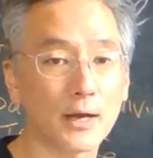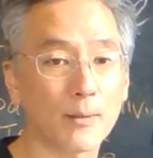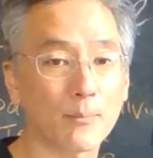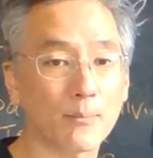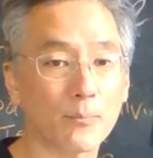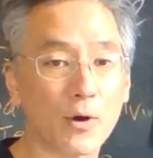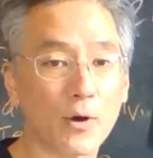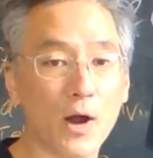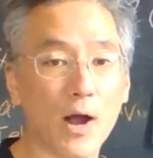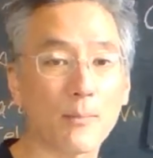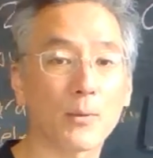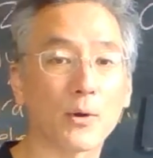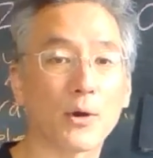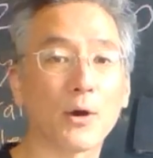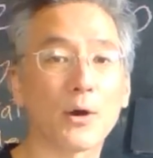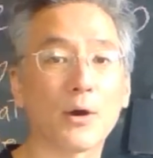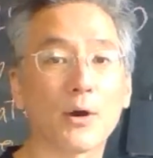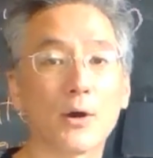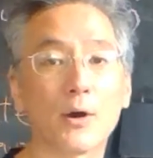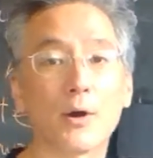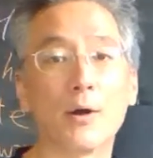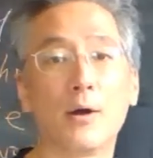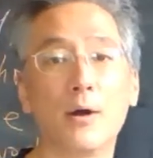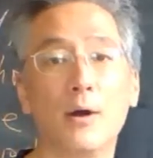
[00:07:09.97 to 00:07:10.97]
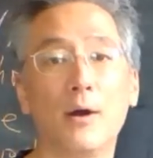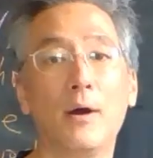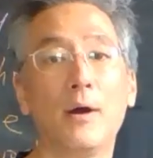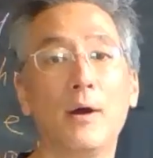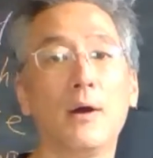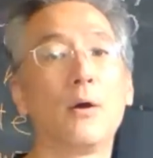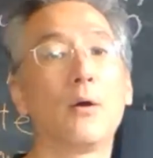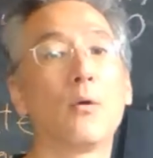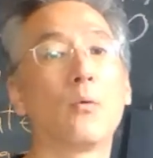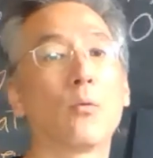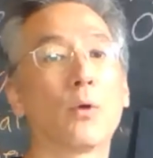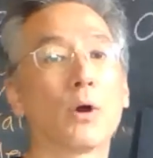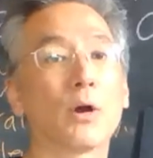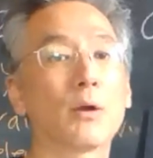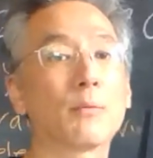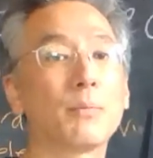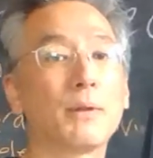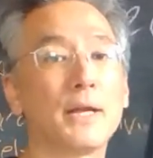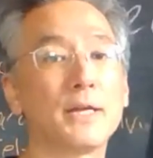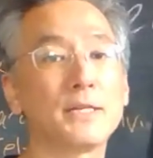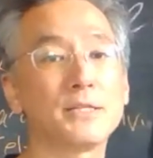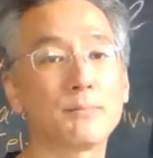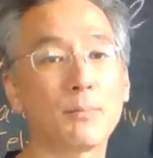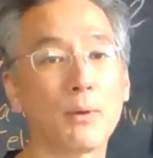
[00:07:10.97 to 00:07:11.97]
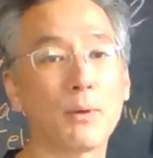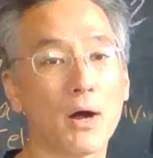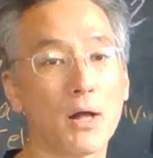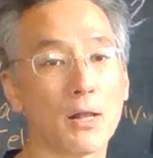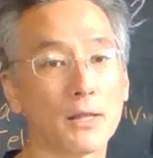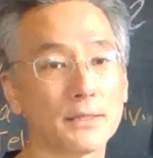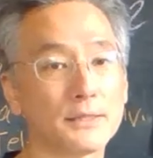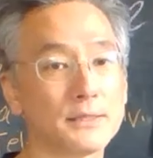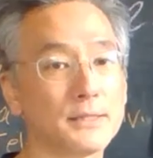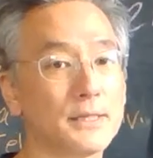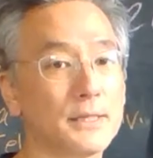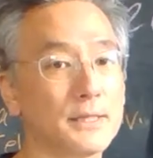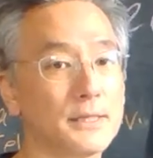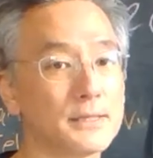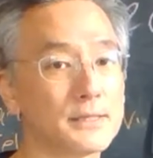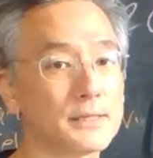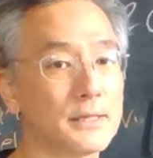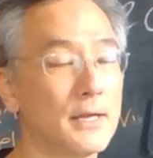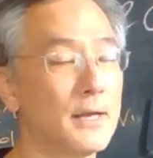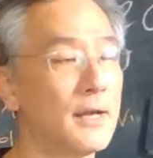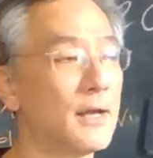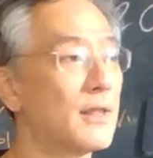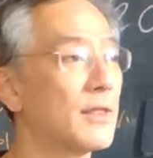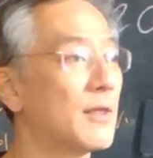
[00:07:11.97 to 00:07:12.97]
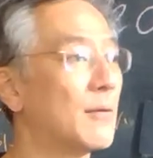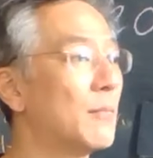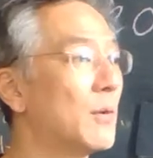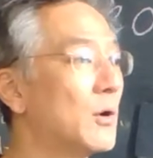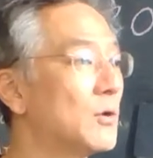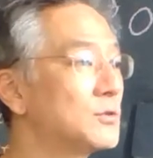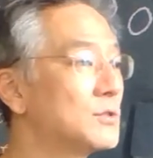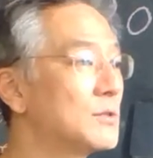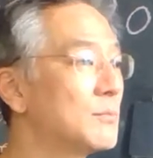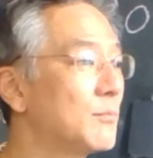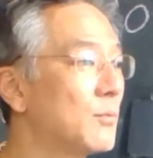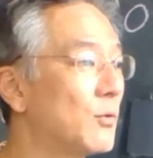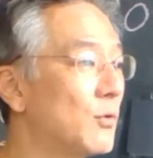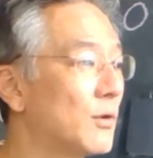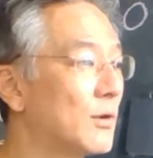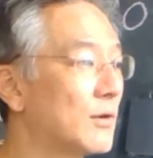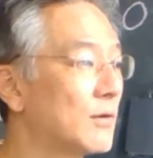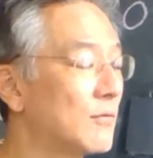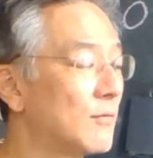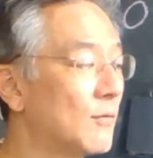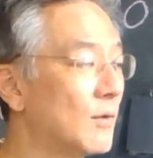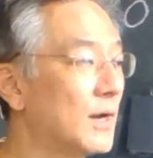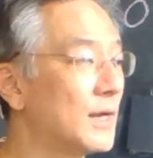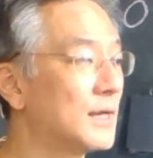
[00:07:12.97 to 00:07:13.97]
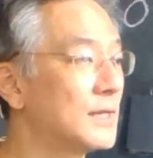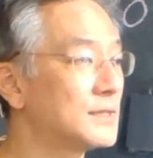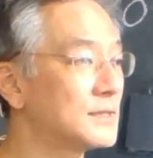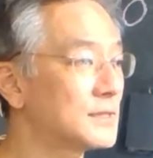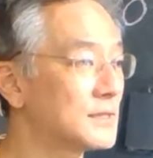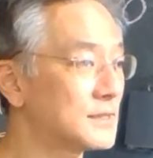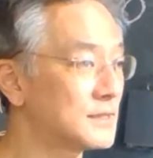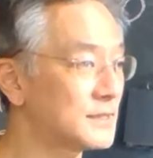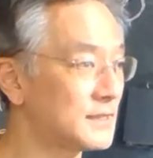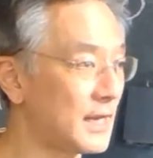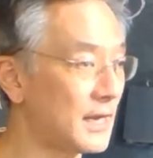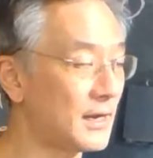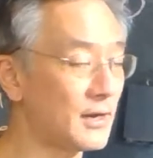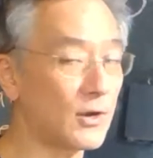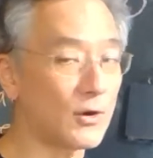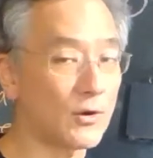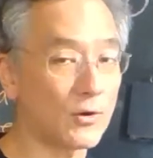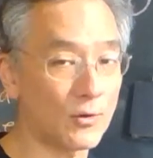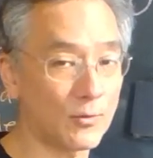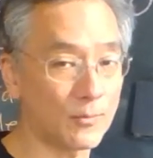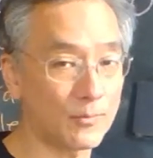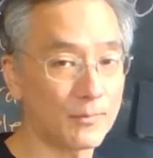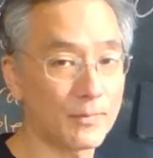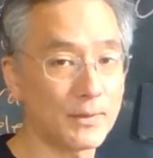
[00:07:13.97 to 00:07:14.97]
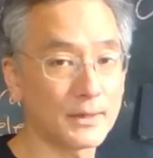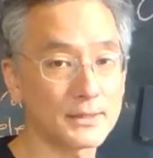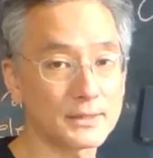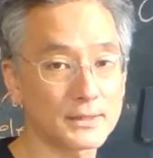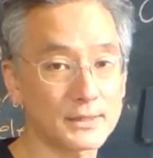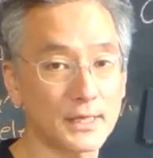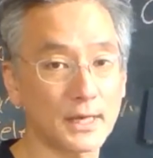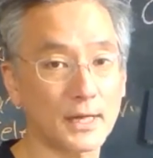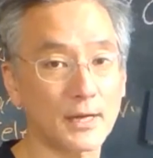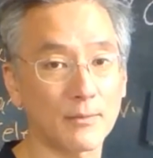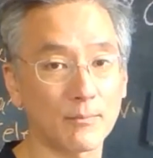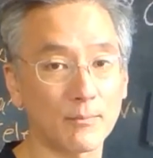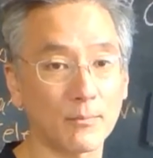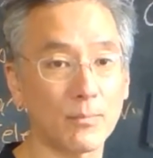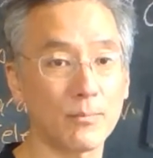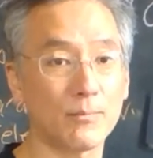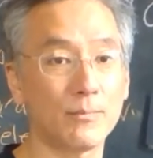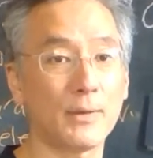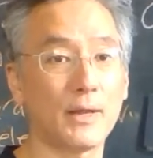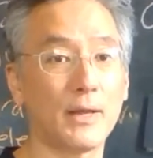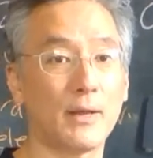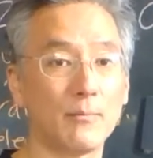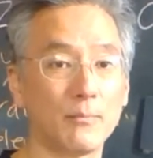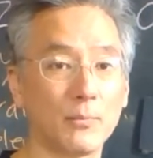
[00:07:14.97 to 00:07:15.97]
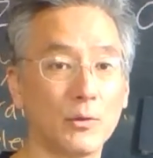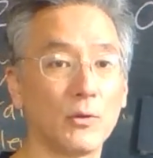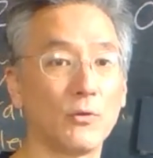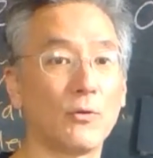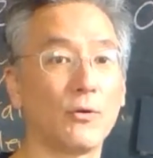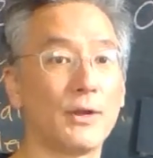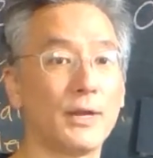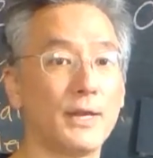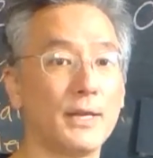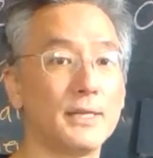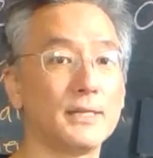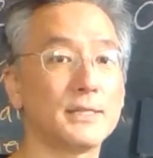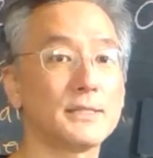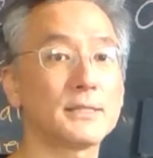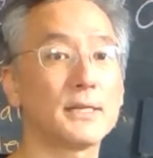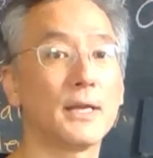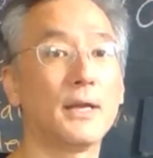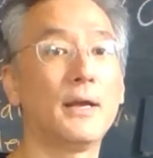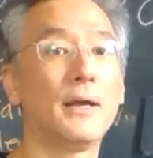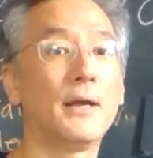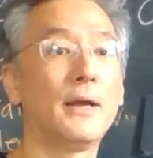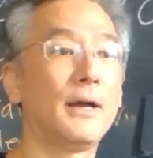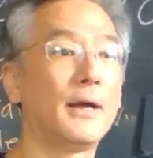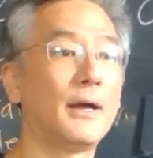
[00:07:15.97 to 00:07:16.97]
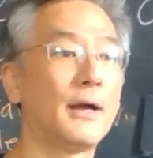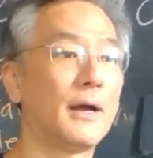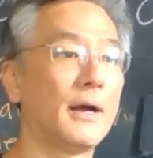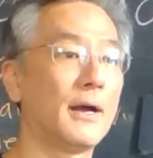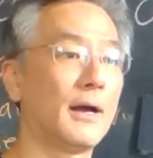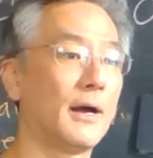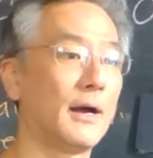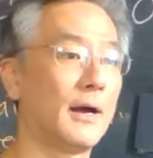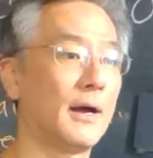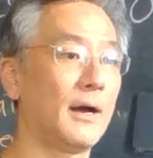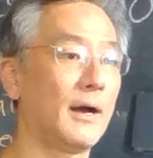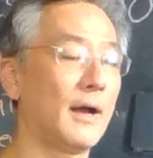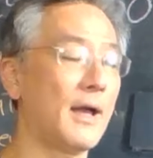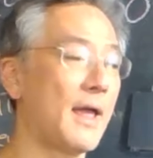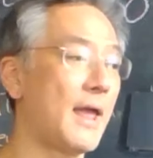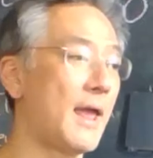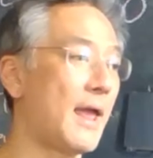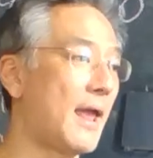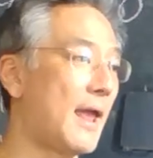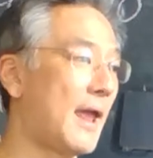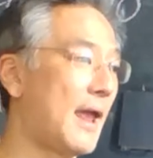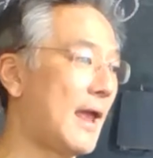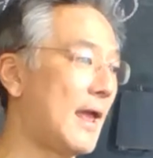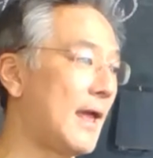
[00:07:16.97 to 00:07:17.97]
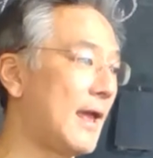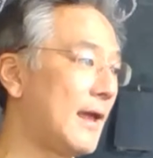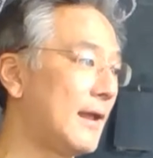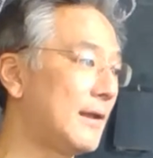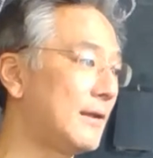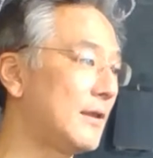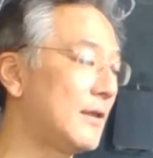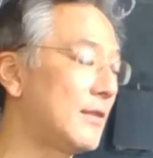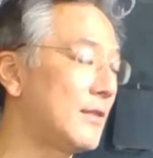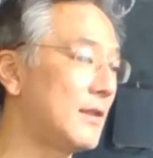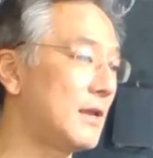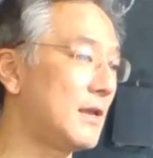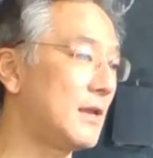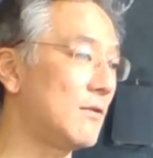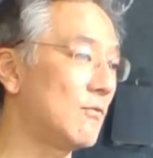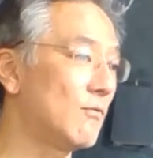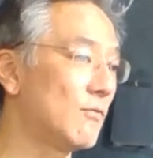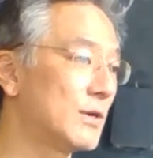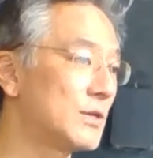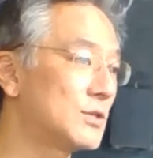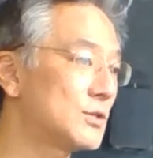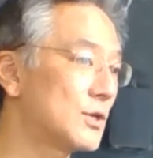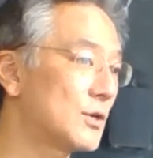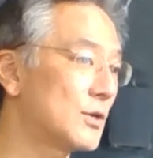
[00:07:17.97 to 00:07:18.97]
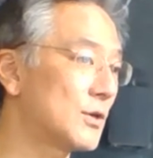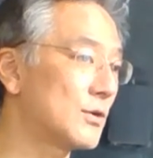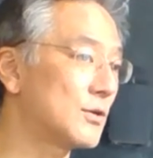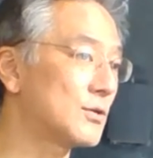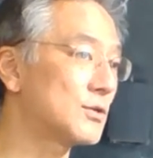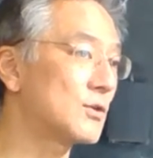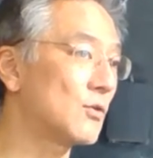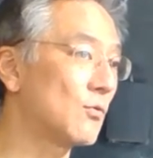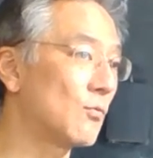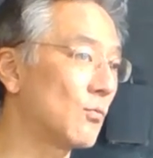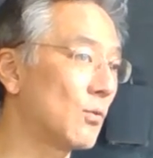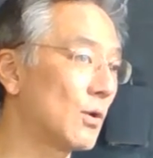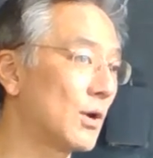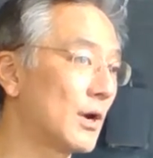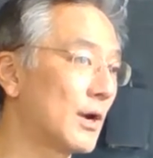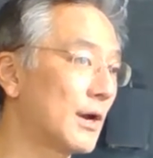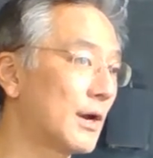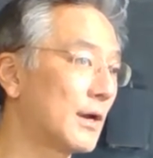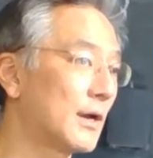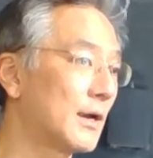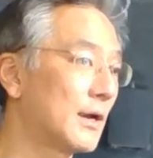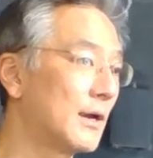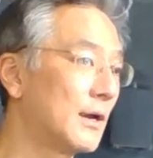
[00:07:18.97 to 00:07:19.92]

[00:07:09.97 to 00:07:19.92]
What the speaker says: proper workplace policies. The most important one is to send home sick employees. And the return to work